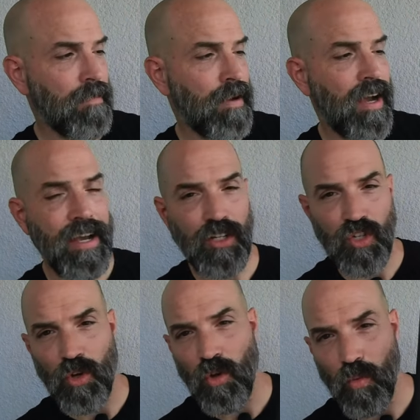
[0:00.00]
by
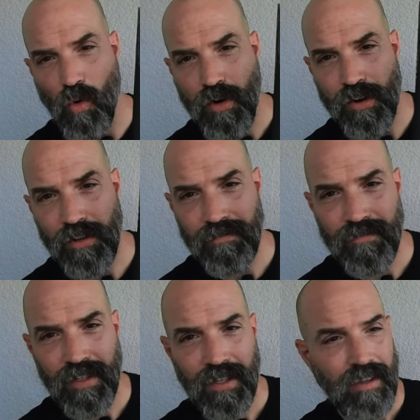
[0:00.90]
Joel Warner,
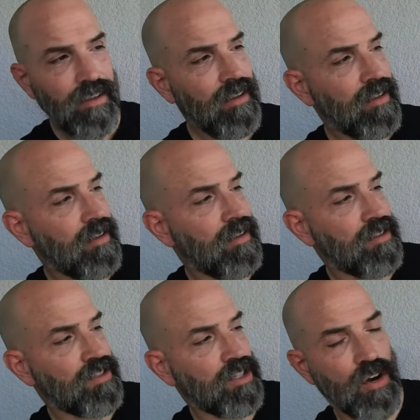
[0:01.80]

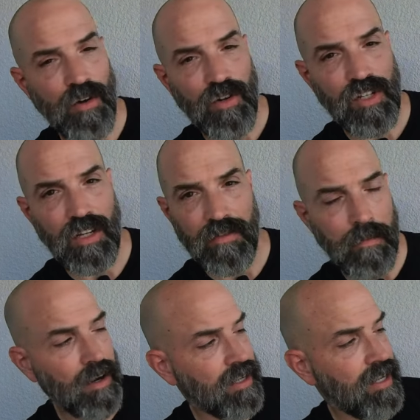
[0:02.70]
The Curse of the
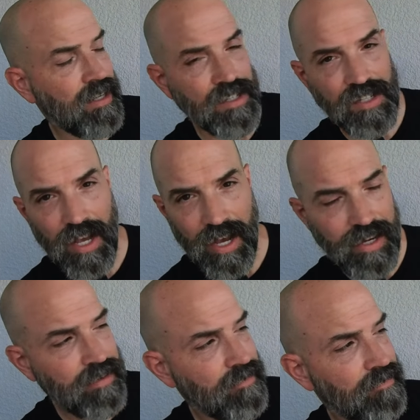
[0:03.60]
Marquis de
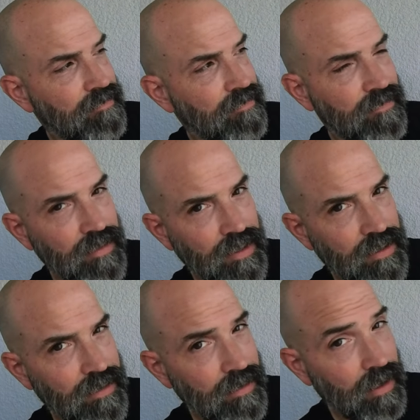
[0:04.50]
Sade.
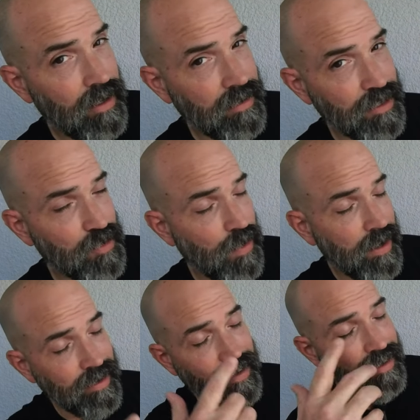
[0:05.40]
This
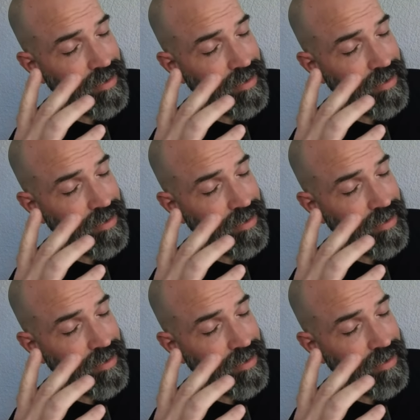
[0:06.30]
one